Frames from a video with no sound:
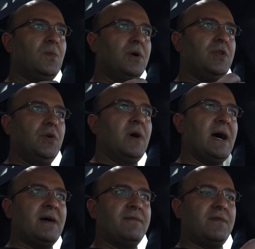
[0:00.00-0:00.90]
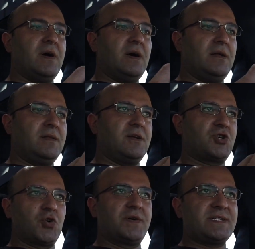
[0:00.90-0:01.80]
when you have the
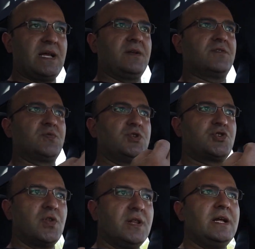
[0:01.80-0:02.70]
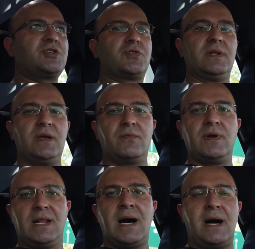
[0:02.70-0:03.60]
short sellers, which literally
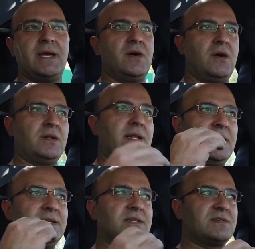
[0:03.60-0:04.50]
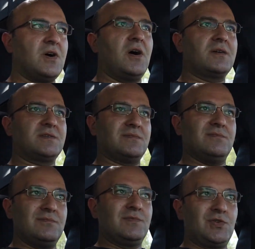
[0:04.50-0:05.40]
rely on these stocks
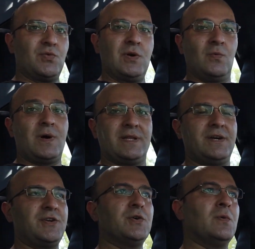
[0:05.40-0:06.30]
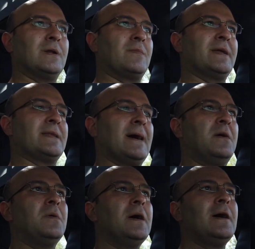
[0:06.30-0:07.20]
doing what they're doing right
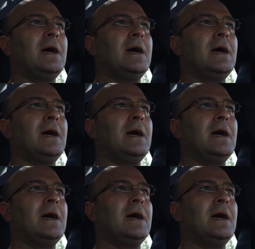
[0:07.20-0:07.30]
now,